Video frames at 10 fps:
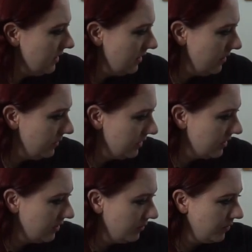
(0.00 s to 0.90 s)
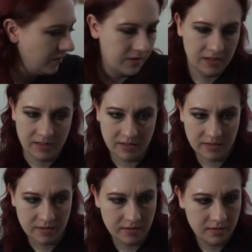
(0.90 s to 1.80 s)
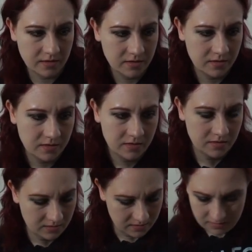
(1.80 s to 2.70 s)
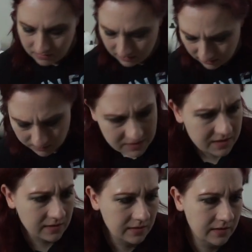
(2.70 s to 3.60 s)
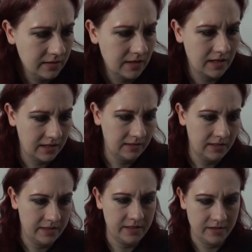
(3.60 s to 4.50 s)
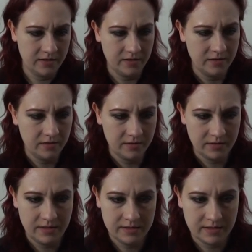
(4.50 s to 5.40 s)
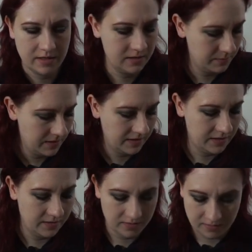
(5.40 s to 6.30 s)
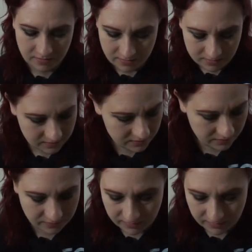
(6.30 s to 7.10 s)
I'm just going to put in just a little highlighting on these guys back here. So for